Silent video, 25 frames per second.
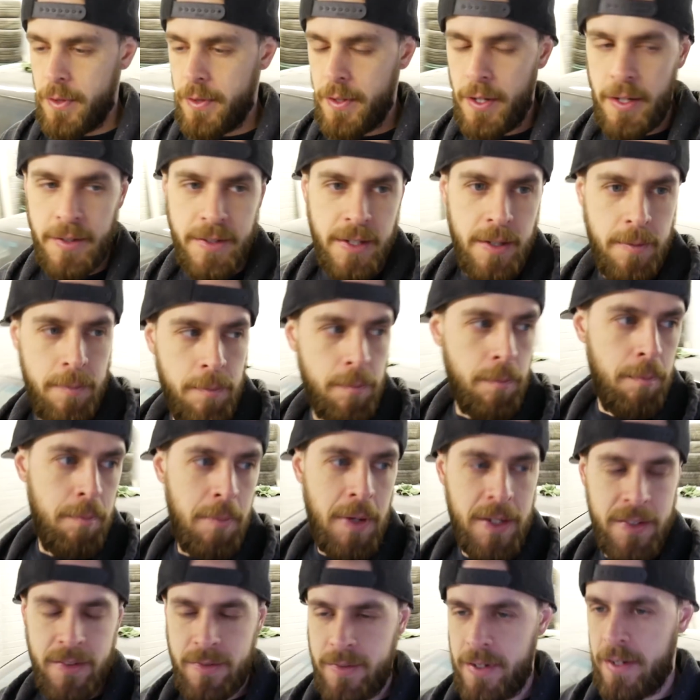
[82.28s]
I did
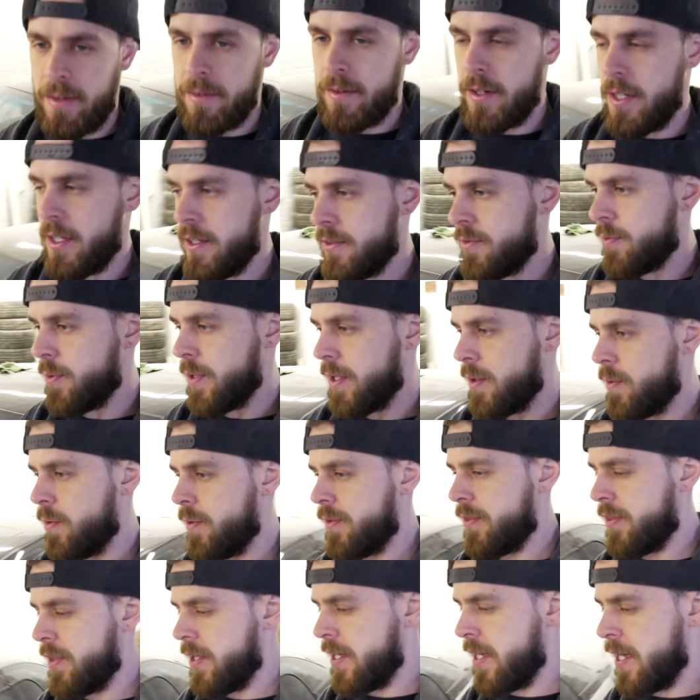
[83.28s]
mess around last week
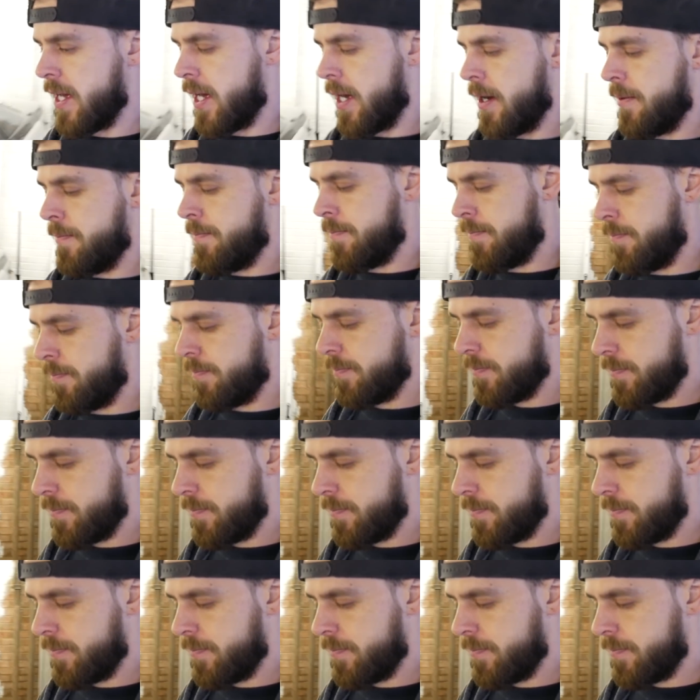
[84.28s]
with the